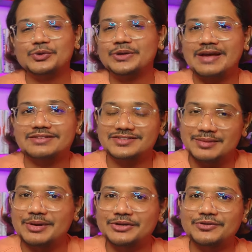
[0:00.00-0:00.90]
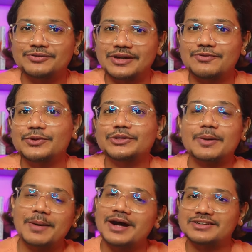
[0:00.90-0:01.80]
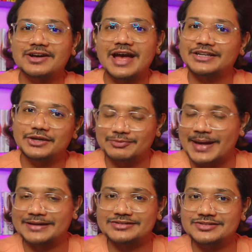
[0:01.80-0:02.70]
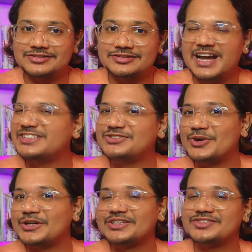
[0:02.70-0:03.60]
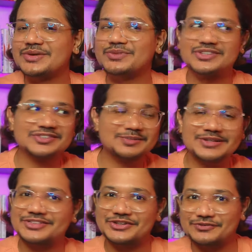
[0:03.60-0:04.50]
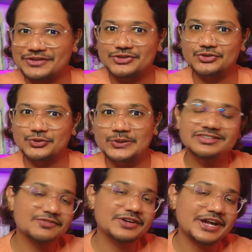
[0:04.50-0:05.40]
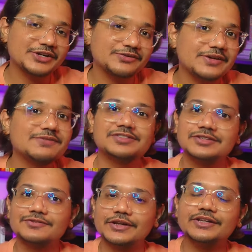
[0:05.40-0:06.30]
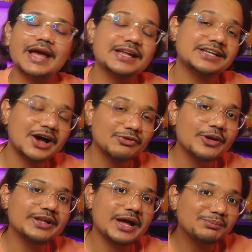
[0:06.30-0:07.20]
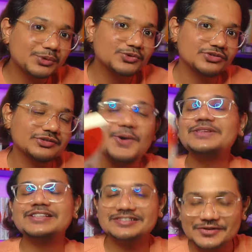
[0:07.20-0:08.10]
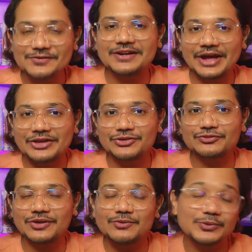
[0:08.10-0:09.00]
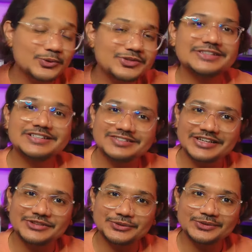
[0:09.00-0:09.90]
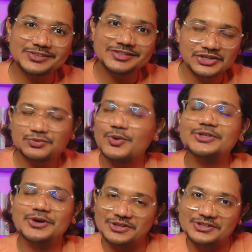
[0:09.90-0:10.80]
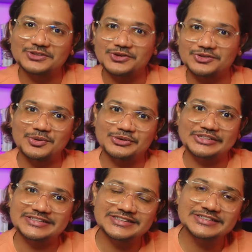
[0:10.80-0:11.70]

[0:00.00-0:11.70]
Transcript: You don't have the same kind of love with your partner and your parents. And it's not the same with your siblings or your friends. Each and every kind of love is different and how you can approach all these different kinds of love using these eight rules is what the author talks about here.